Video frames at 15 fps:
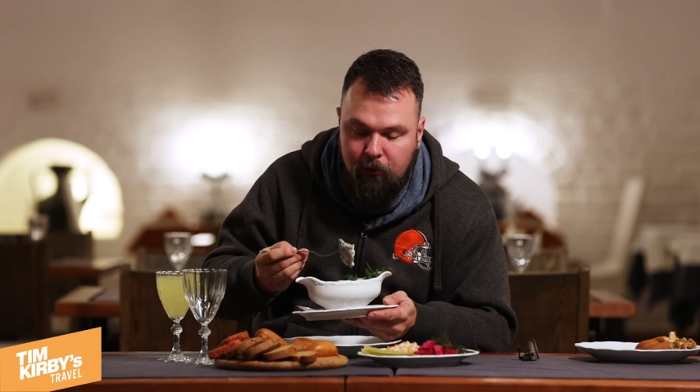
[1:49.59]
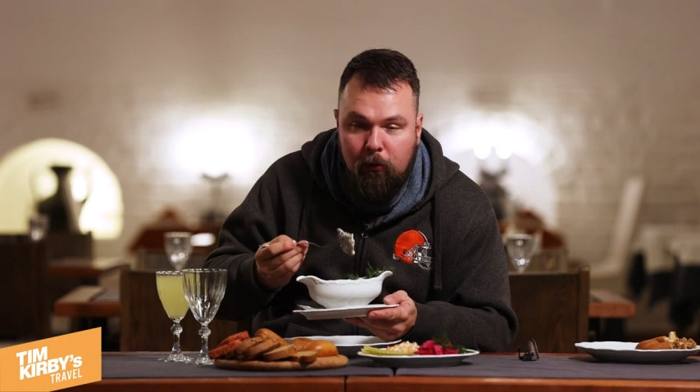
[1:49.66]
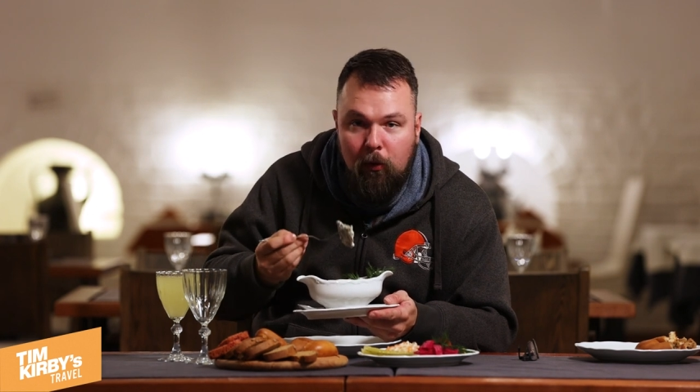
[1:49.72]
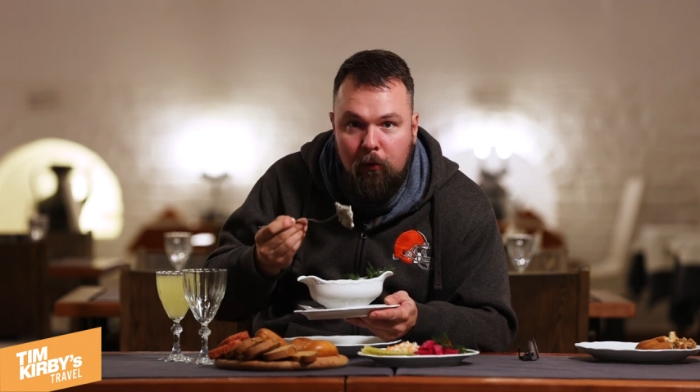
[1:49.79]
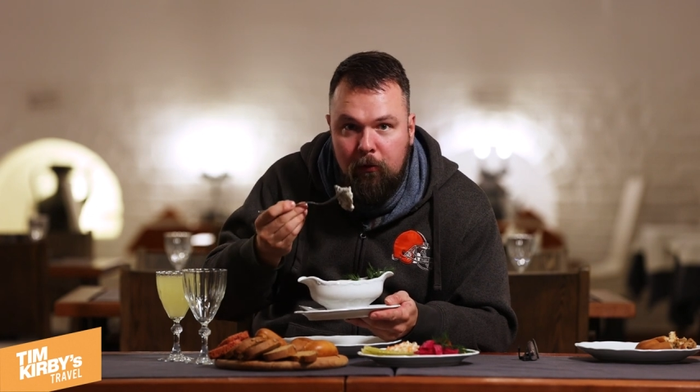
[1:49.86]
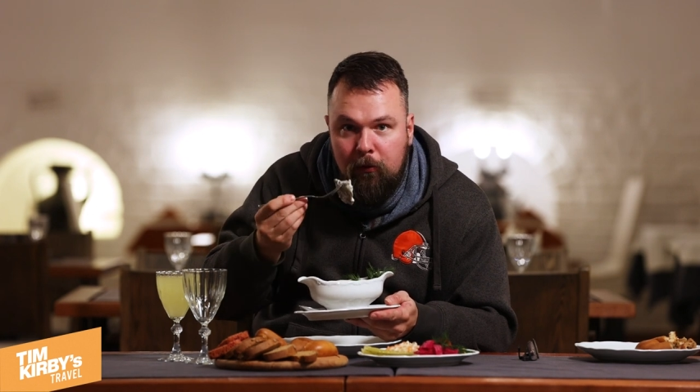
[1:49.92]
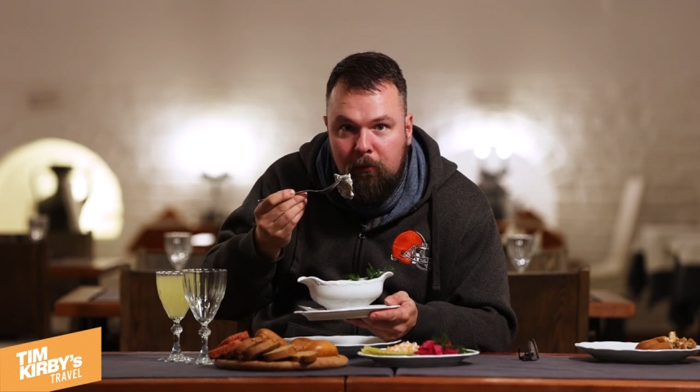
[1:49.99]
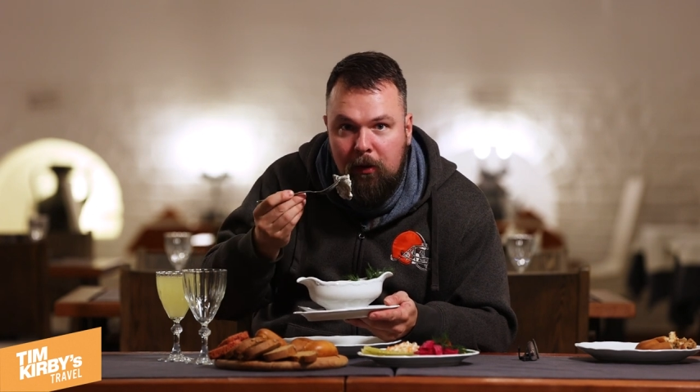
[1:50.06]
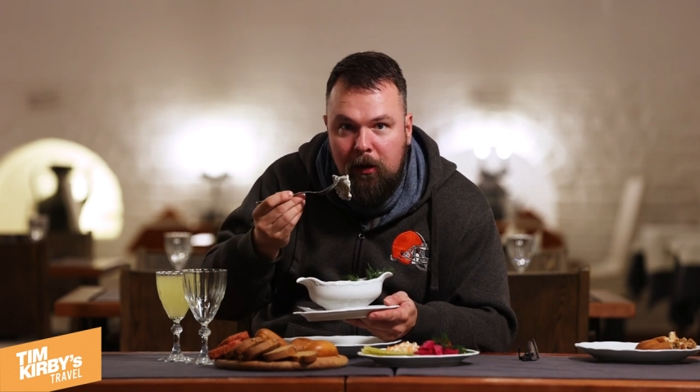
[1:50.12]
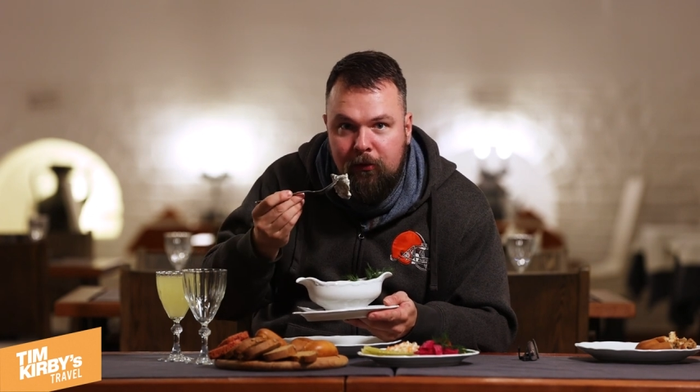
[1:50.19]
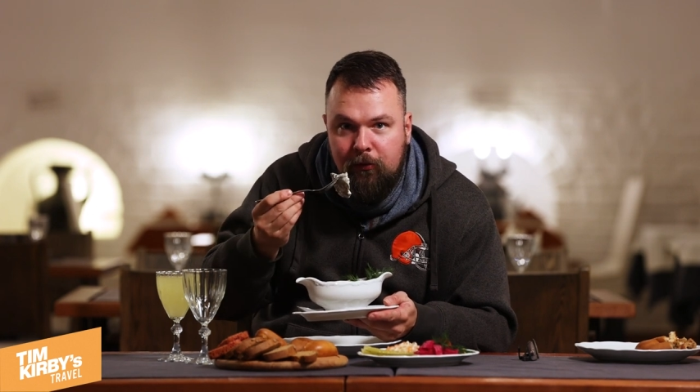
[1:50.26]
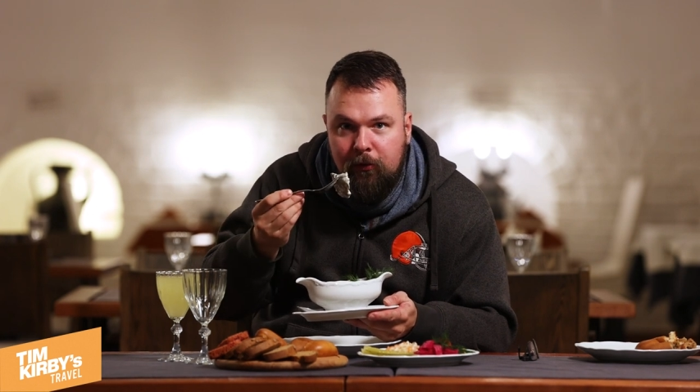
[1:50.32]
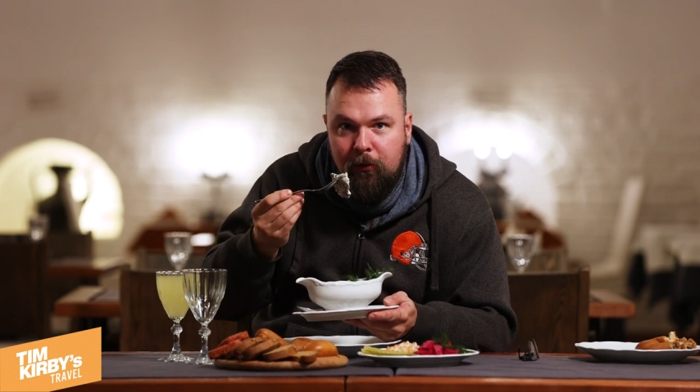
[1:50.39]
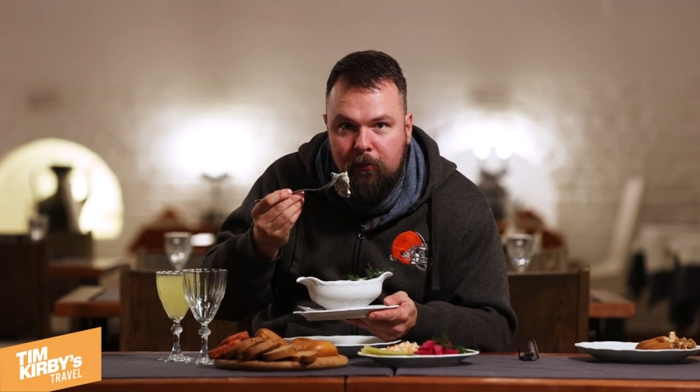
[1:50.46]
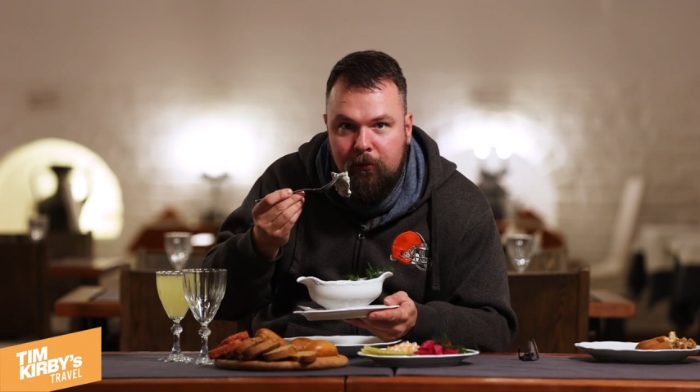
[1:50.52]
the local
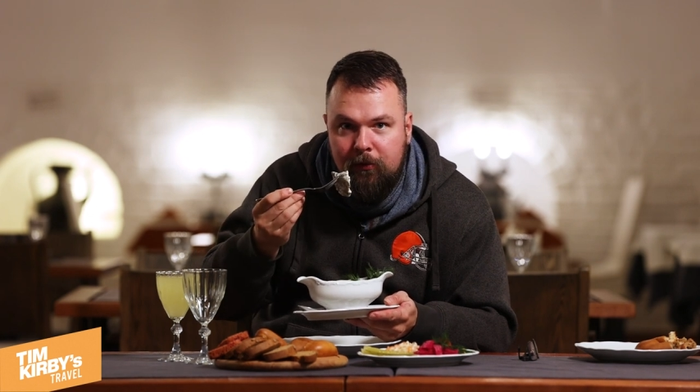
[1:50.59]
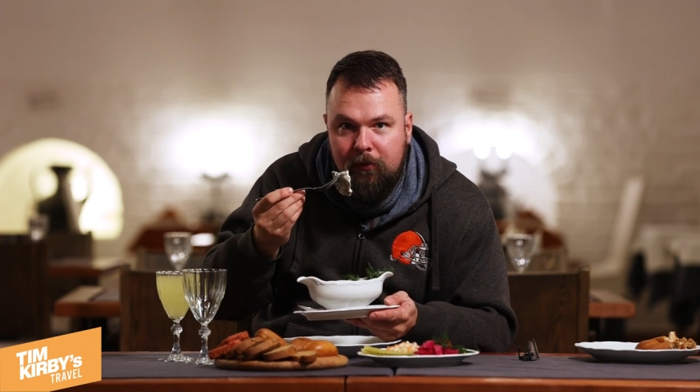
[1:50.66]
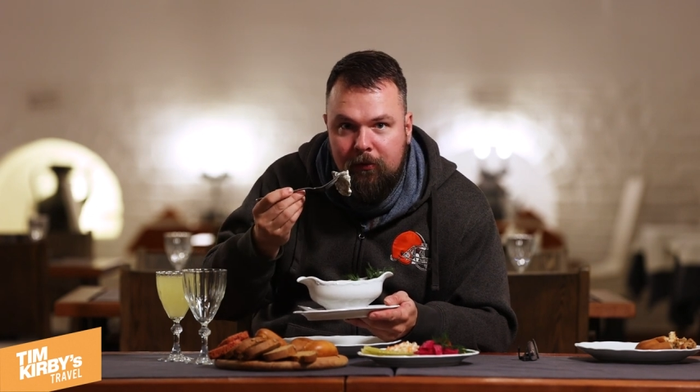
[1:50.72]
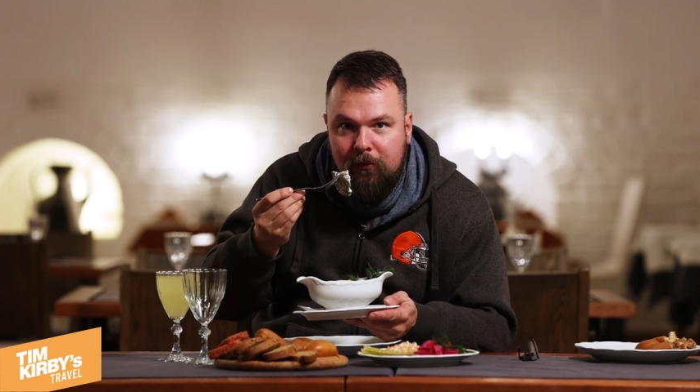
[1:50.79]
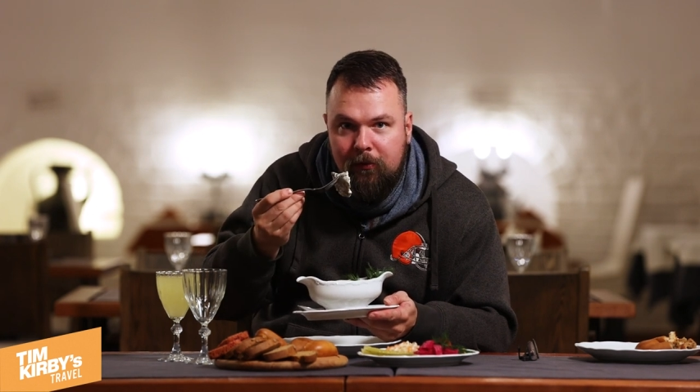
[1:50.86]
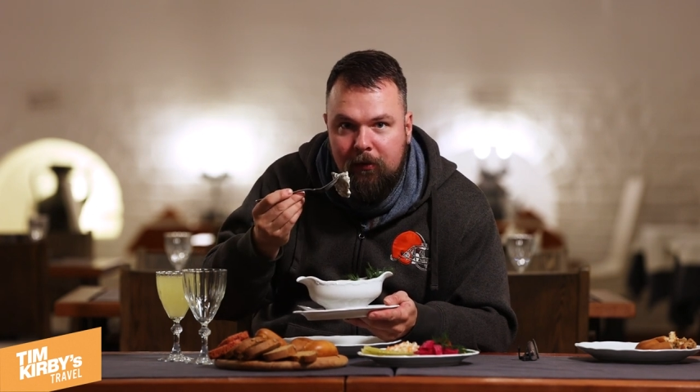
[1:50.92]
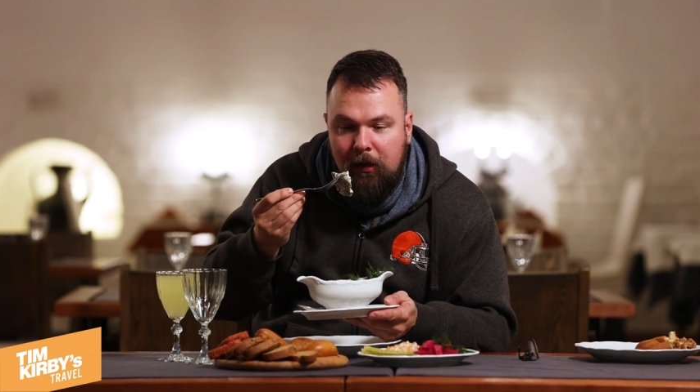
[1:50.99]
mushrooms